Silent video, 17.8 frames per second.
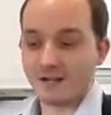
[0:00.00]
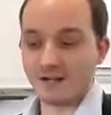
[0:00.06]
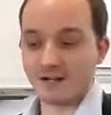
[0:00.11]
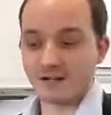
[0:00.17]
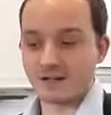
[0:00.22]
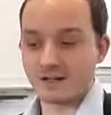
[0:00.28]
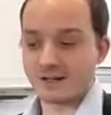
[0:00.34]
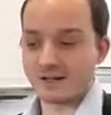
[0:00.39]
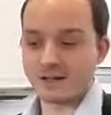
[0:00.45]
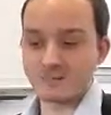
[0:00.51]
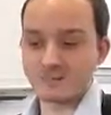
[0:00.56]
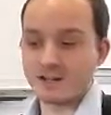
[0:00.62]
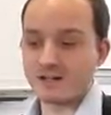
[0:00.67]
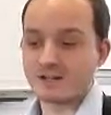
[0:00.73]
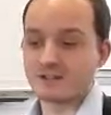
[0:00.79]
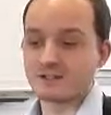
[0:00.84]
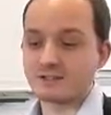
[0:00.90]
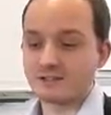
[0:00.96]
I can
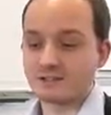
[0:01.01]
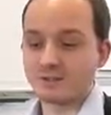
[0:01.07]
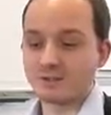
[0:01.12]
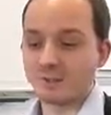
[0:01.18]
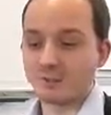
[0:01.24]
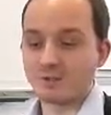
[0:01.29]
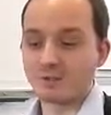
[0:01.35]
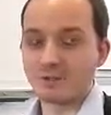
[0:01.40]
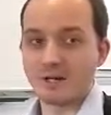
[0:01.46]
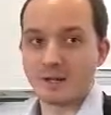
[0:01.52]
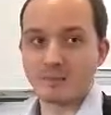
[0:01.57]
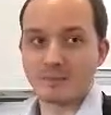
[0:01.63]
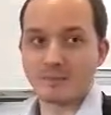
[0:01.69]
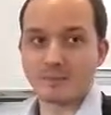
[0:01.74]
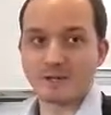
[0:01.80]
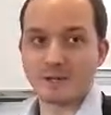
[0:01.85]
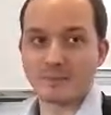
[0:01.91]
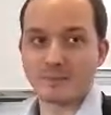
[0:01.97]
imagine that someone would have been able
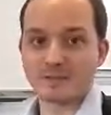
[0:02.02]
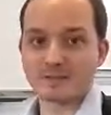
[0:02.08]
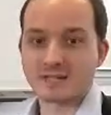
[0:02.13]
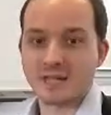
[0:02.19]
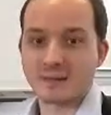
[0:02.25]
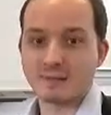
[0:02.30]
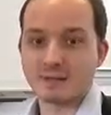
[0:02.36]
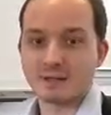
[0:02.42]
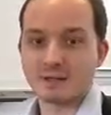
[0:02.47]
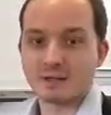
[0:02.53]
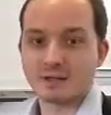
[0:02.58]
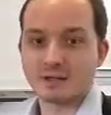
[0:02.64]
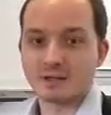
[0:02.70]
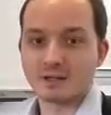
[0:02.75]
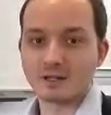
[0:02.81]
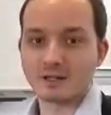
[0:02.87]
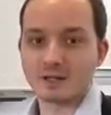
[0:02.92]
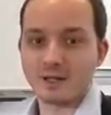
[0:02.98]
to pick up that scheme of
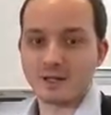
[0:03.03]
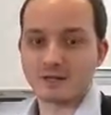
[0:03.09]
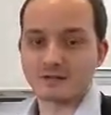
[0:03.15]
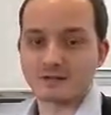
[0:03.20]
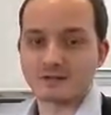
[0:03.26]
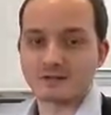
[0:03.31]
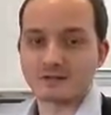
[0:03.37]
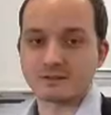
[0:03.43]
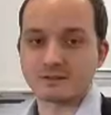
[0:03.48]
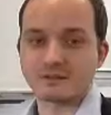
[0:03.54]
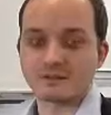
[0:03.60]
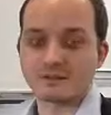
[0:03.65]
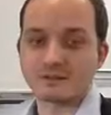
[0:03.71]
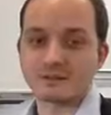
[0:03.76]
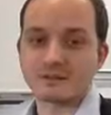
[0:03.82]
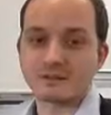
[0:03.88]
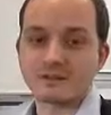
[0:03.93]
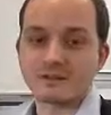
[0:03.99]
work and
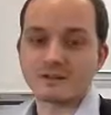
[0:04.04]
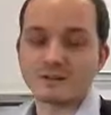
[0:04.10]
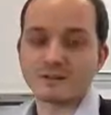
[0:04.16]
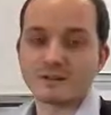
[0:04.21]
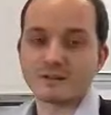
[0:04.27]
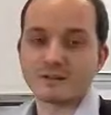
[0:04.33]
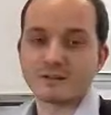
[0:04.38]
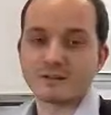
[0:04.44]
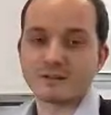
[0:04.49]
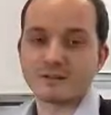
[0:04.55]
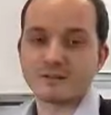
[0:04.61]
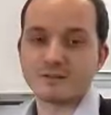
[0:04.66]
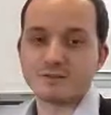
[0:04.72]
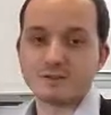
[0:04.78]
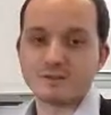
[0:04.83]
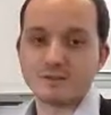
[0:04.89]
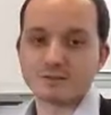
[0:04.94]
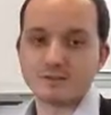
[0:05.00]

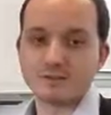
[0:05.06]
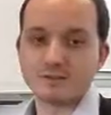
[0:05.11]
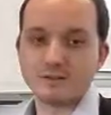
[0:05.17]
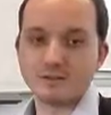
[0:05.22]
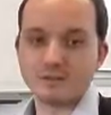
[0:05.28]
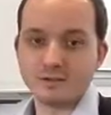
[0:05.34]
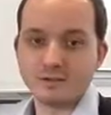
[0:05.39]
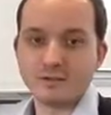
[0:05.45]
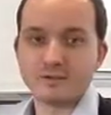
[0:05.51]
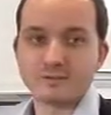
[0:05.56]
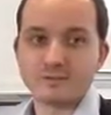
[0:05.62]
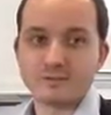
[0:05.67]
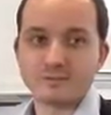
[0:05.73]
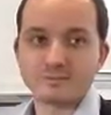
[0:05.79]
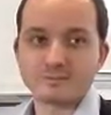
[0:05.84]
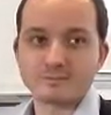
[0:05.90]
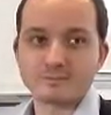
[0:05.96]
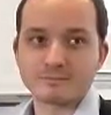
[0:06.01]
just use it
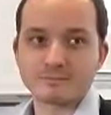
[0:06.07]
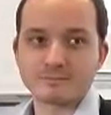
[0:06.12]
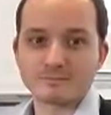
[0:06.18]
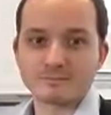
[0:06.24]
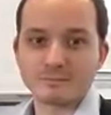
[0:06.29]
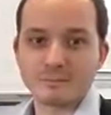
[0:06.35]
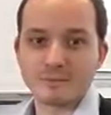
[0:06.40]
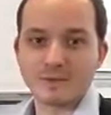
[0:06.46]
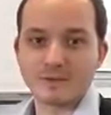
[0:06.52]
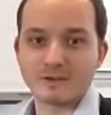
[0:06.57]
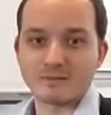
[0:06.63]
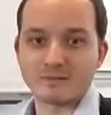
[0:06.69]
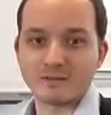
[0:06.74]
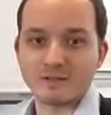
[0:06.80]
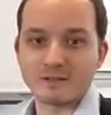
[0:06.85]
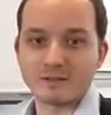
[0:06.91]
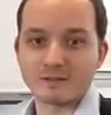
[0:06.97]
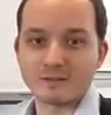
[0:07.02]
without
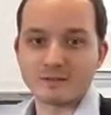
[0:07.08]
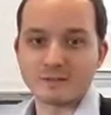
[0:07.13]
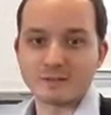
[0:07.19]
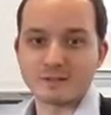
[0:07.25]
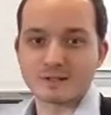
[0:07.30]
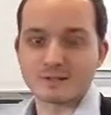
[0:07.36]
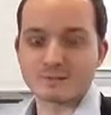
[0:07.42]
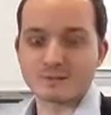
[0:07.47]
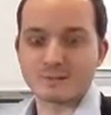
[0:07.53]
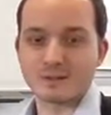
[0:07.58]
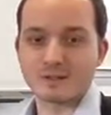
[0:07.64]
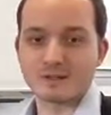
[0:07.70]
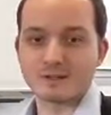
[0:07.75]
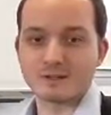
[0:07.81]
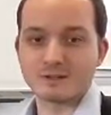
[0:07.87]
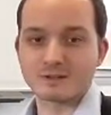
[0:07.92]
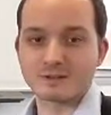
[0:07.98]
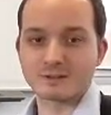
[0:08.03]
needing too much
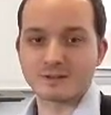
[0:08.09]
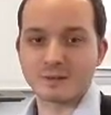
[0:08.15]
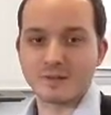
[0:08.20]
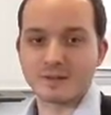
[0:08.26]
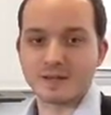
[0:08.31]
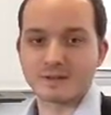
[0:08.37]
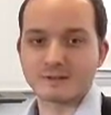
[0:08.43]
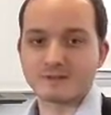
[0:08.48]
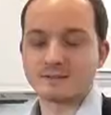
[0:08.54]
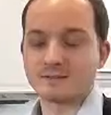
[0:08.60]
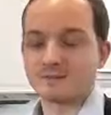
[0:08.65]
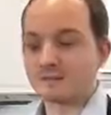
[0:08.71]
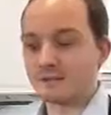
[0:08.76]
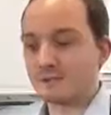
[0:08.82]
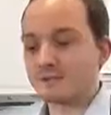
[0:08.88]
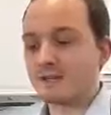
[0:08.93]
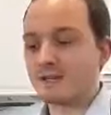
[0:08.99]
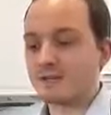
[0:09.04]
explanation as to what they had to do.
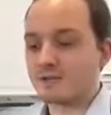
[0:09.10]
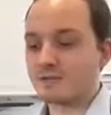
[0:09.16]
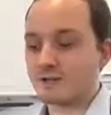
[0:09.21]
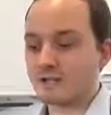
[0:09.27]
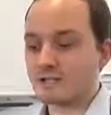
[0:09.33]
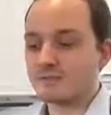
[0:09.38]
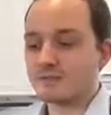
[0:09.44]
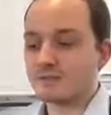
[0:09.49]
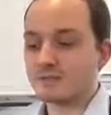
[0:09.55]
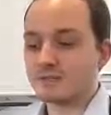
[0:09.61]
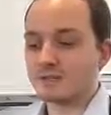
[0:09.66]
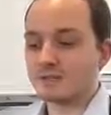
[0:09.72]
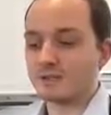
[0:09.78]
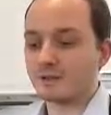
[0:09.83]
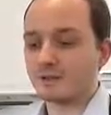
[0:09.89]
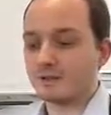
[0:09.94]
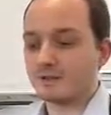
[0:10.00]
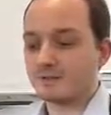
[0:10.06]
The teacher activities
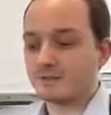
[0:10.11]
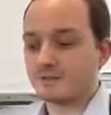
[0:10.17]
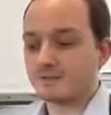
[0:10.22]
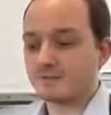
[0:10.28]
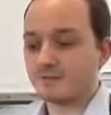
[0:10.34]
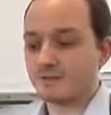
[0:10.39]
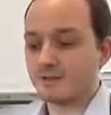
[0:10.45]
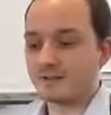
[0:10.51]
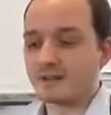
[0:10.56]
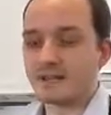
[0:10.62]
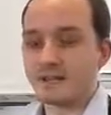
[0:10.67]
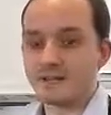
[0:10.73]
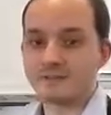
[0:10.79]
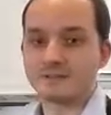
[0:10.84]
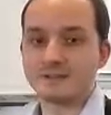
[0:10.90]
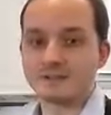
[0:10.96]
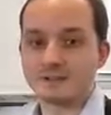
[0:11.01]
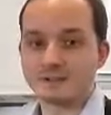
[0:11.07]
were lined out very
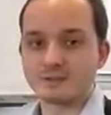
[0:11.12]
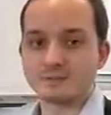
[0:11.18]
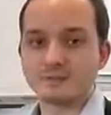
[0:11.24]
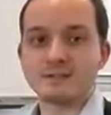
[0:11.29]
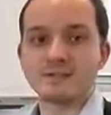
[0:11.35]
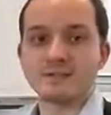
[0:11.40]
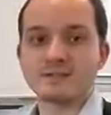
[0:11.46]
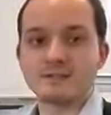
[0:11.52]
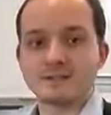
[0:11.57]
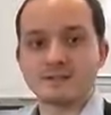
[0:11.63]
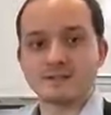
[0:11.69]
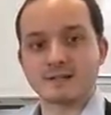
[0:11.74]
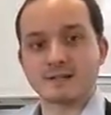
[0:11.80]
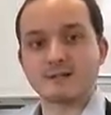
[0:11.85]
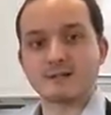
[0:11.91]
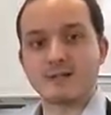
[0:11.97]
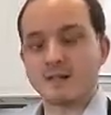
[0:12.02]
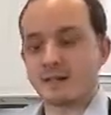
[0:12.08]
carefully. You told teachers
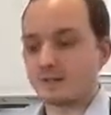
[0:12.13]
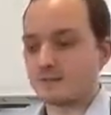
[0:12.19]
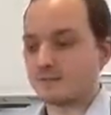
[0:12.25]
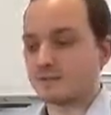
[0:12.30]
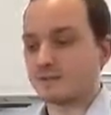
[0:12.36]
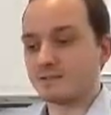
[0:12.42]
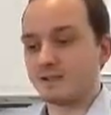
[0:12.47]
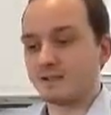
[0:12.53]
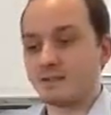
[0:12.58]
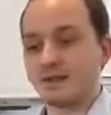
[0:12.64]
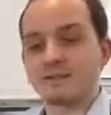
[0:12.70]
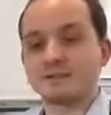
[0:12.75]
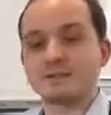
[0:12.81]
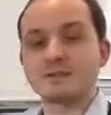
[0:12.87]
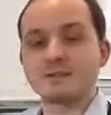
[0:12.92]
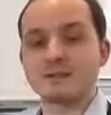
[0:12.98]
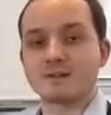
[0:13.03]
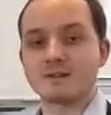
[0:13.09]
exactly what they had to do, how they had
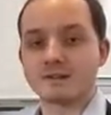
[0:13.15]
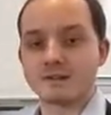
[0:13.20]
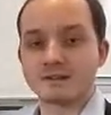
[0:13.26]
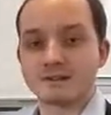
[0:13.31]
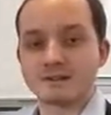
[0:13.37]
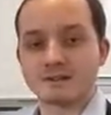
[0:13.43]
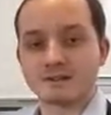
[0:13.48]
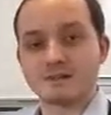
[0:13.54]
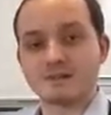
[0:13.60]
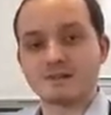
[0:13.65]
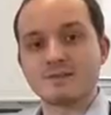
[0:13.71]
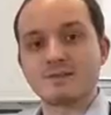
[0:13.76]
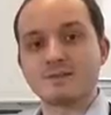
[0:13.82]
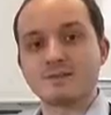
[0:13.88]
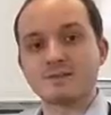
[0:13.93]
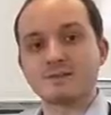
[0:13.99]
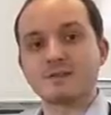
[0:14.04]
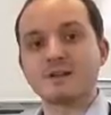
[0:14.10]
to direct the class and the
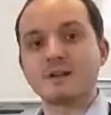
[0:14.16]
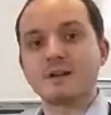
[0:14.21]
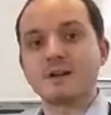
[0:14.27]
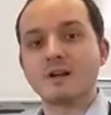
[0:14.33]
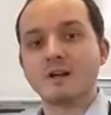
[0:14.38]
students.